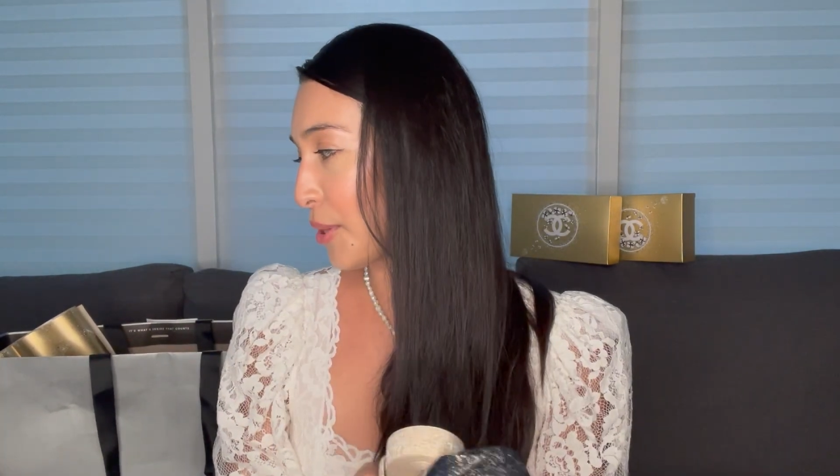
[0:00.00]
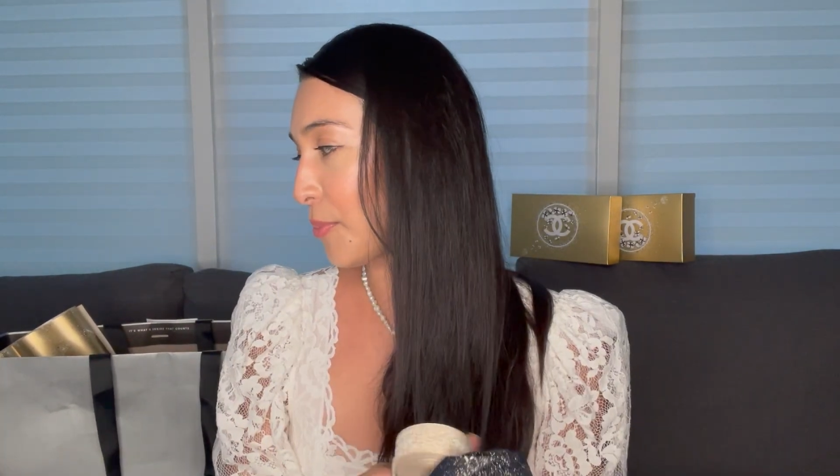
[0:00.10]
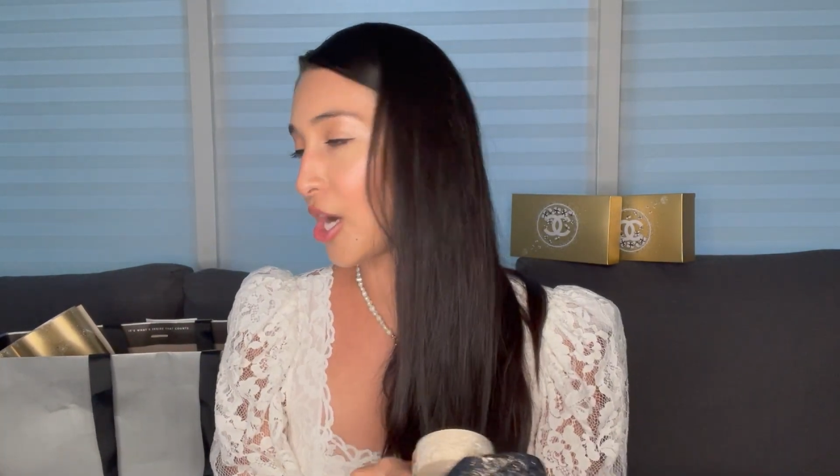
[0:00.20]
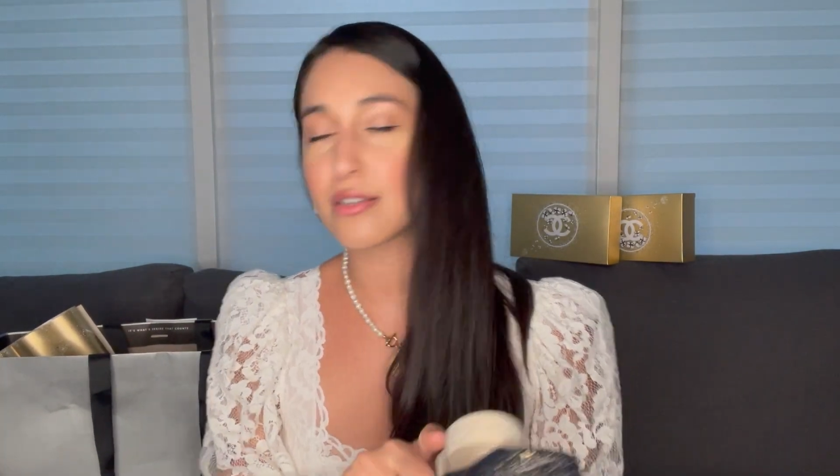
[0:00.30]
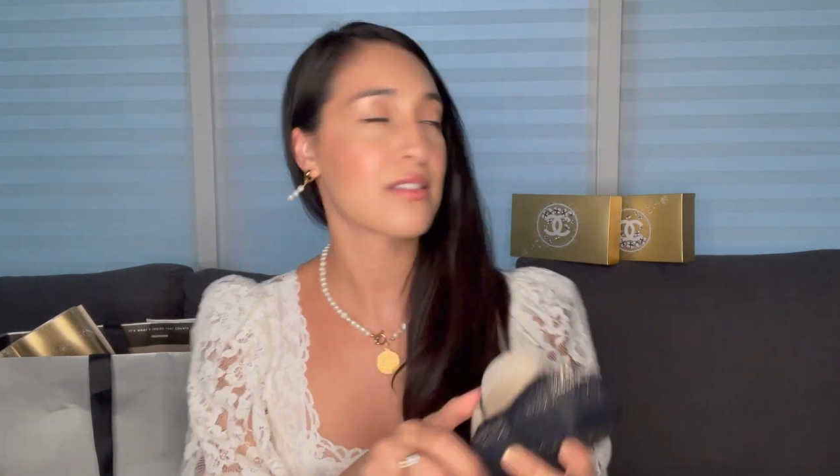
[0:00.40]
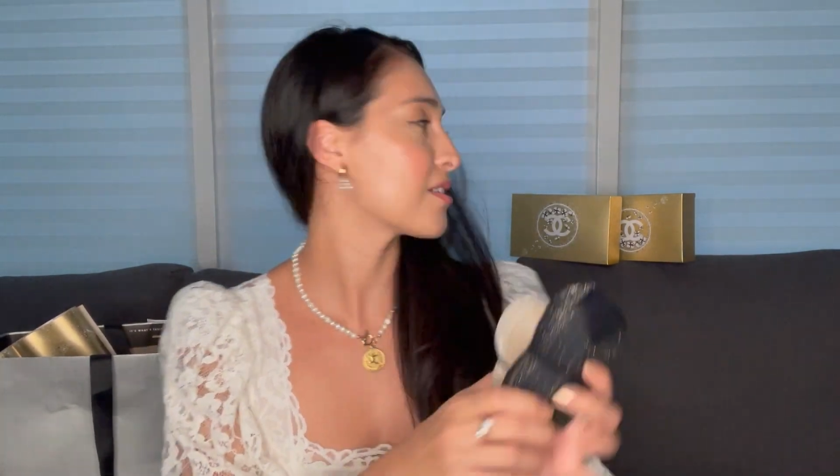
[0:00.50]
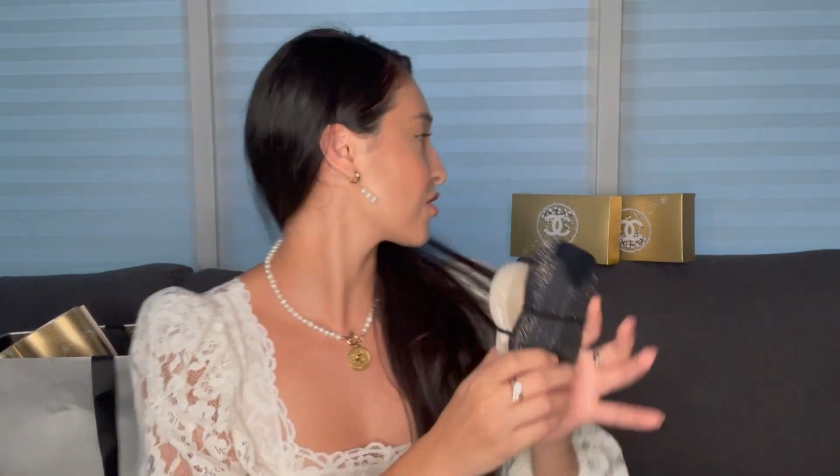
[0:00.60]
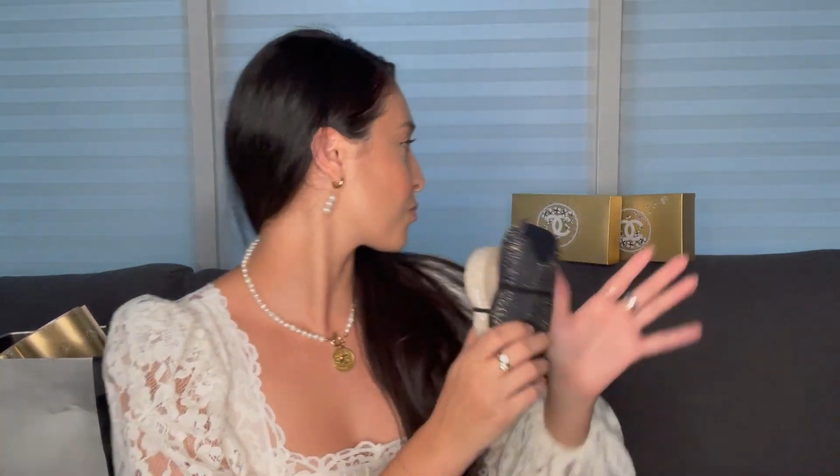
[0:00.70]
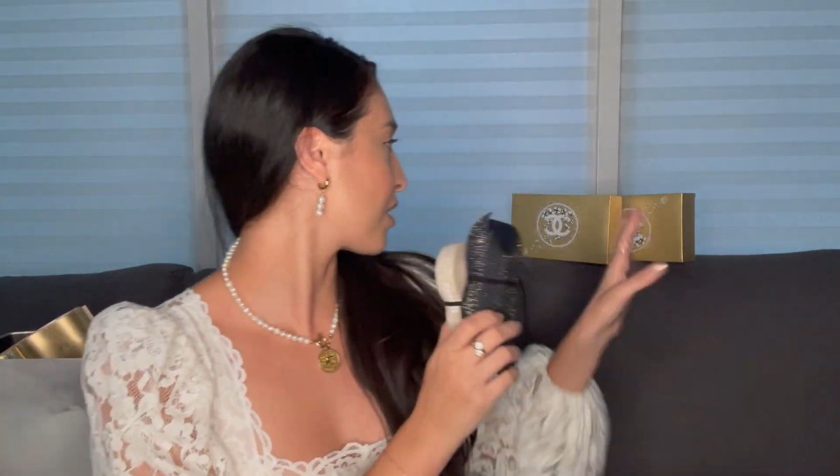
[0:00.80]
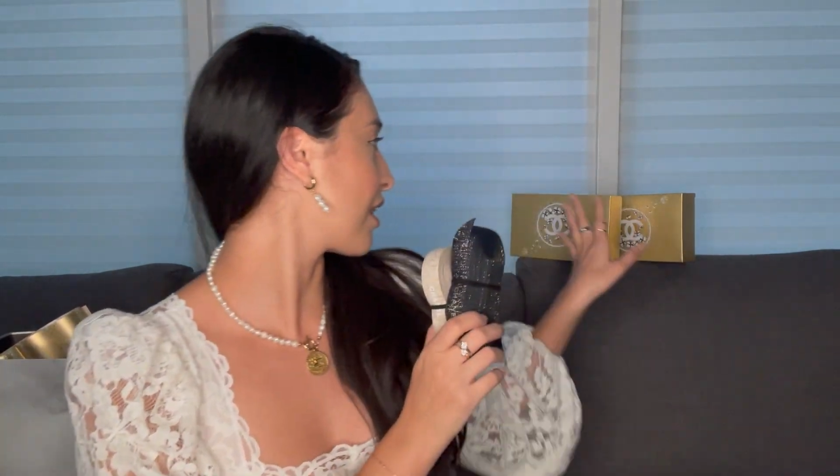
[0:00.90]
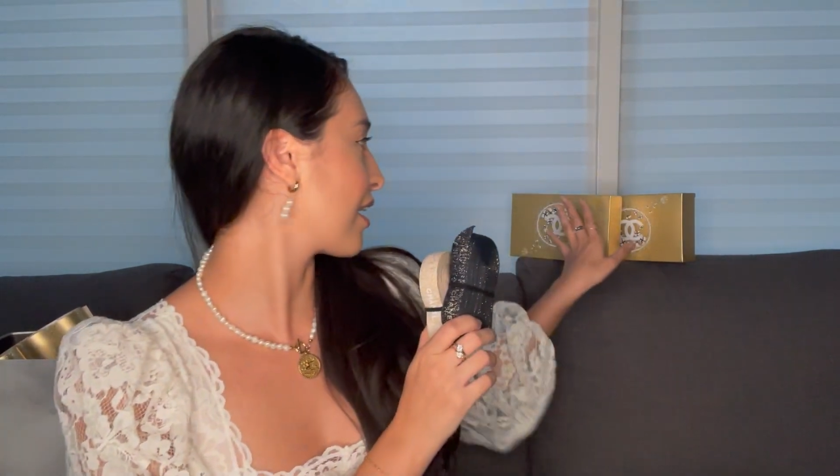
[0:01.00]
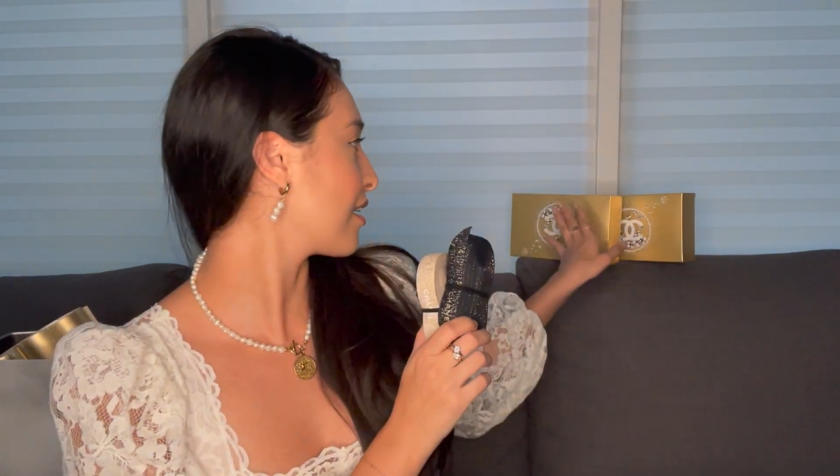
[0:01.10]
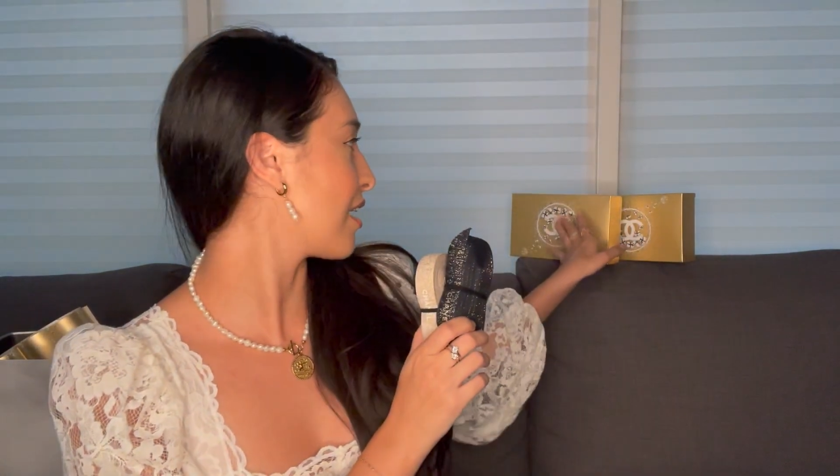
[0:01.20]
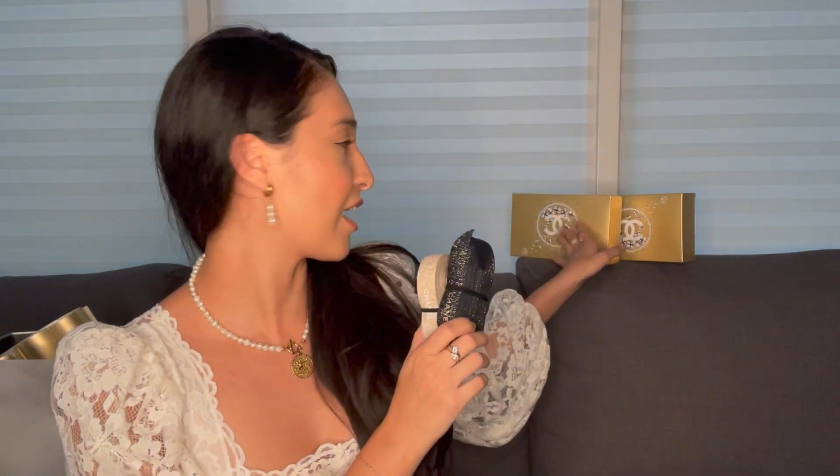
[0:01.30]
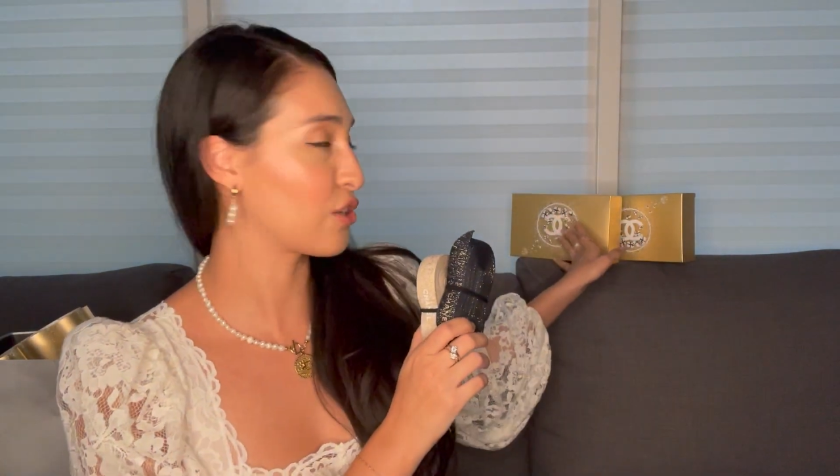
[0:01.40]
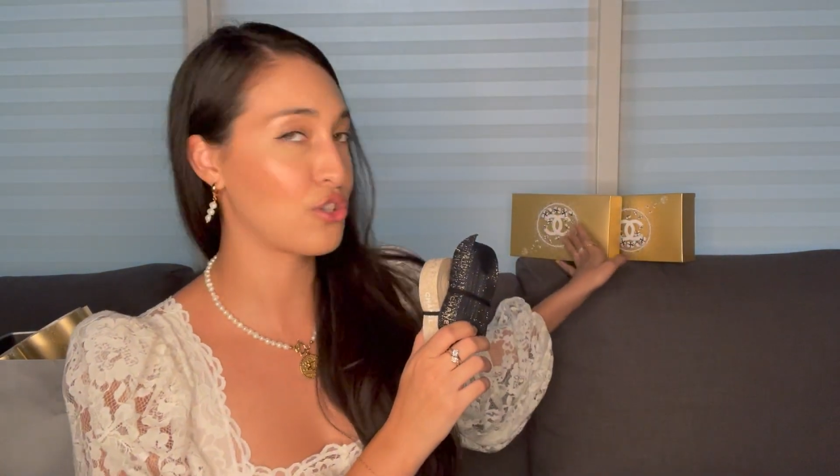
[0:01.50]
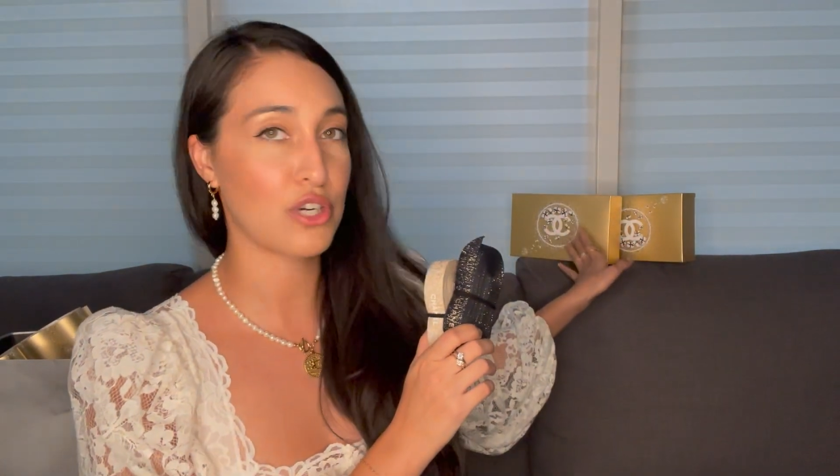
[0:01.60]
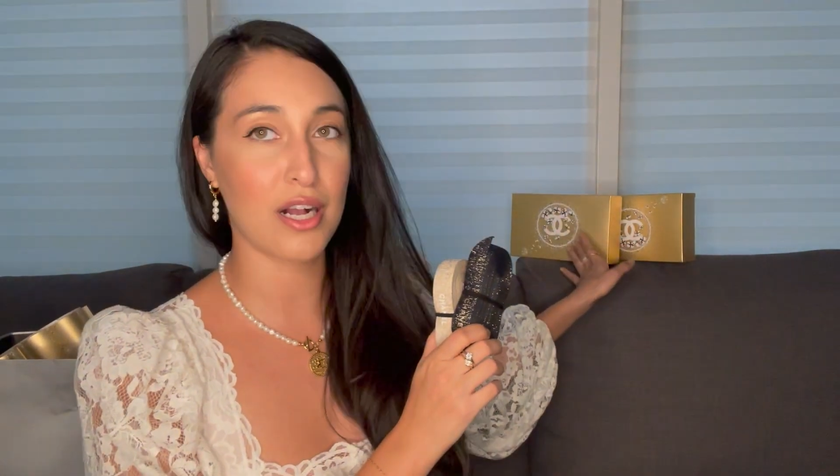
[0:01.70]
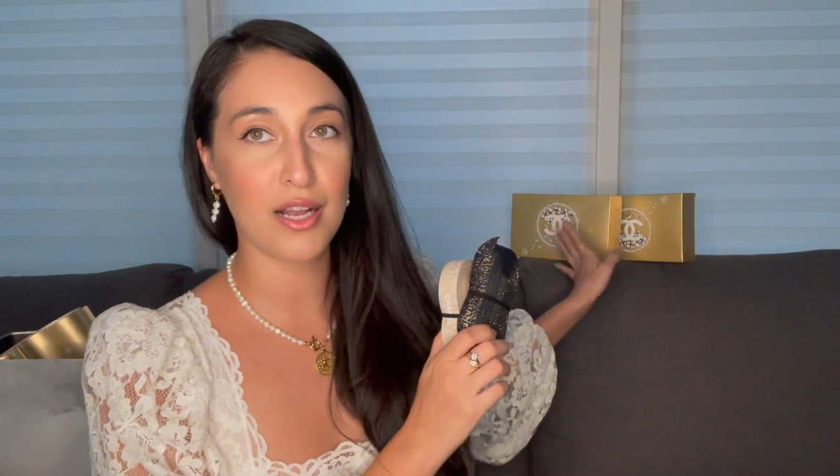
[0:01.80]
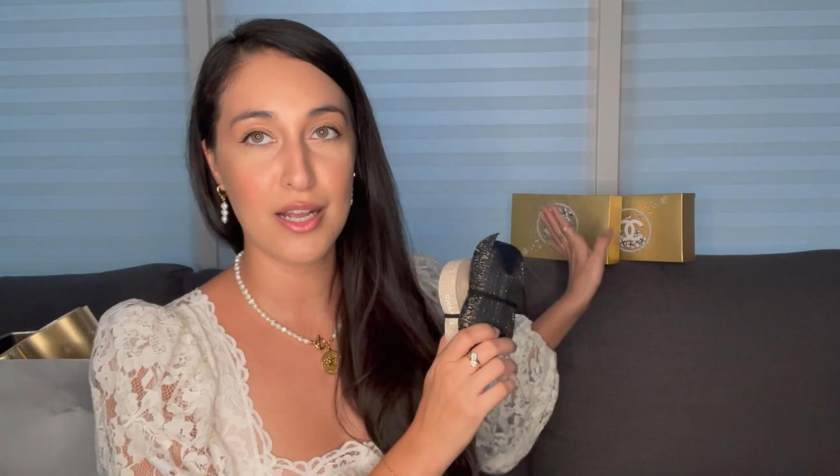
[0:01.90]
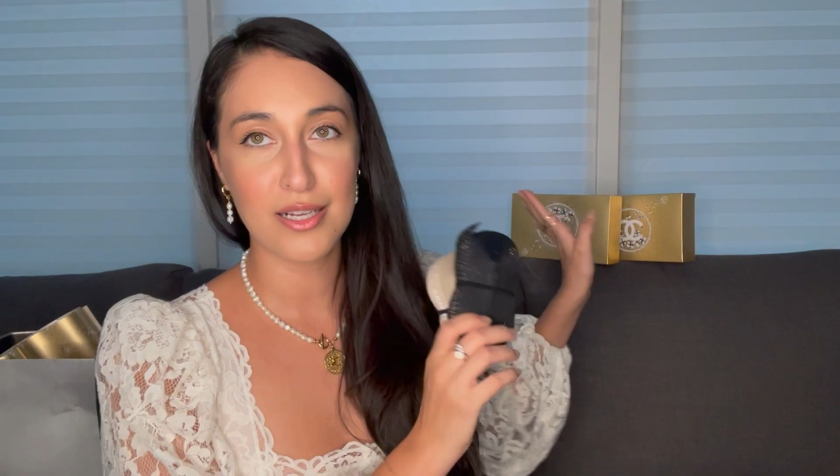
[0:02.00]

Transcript: boxes with like an extra